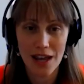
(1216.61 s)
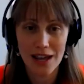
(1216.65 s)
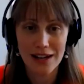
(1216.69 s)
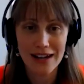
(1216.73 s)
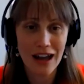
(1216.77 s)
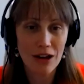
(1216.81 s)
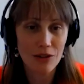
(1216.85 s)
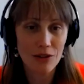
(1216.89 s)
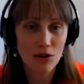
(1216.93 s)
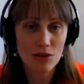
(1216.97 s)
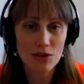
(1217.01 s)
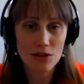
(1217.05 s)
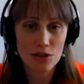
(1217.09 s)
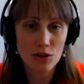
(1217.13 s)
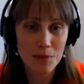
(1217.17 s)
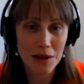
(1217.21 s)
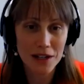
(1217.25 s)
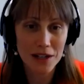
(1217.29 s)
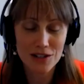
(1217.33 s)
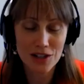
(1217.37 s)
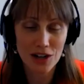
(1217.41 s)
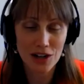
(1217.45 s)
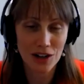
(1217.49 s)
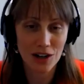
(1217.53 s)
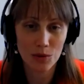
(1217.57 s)
Now, those
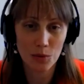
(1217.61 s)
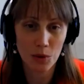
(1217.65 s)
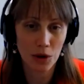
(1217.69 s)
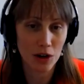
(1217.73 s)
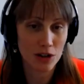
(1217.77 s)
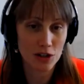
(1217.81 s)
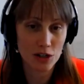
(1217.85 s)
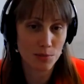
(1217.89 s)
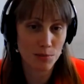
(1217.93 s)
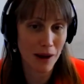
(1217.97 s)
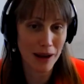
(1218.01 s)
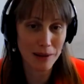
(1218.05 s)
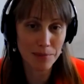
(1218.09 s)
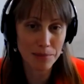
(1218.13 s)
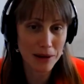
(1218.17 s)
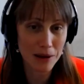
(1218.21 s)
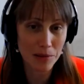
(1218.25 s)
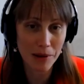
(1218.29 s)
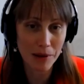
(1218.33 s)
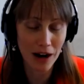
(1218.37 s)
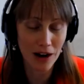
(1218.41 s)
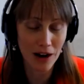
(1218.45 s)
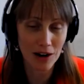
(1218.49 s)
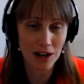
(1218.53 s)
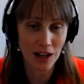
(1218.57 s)
humanitarian workers might be
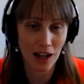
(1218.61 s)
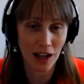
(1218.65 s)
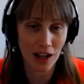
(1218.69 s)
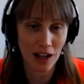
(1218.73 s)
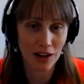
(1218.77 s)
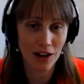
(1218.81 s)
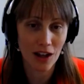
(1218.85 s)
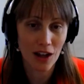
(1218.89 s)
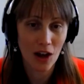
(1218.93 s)
American,